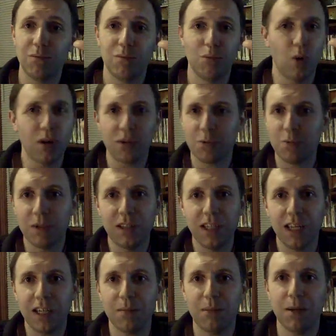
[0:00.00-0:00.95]
work's been
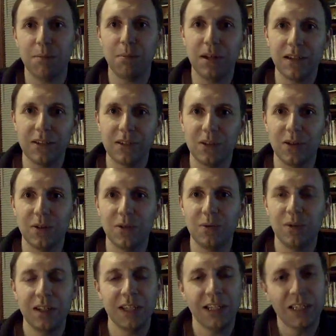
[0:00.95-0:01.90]
kicking my butt, so
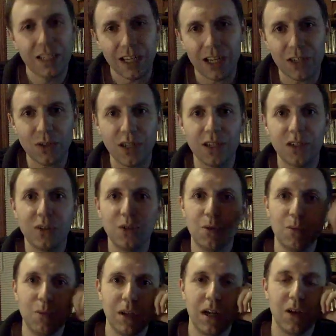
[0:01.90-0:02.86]
I try to do
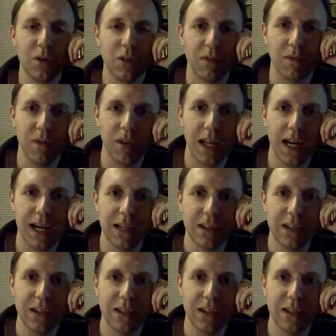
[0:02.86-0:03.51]
them when on the fly.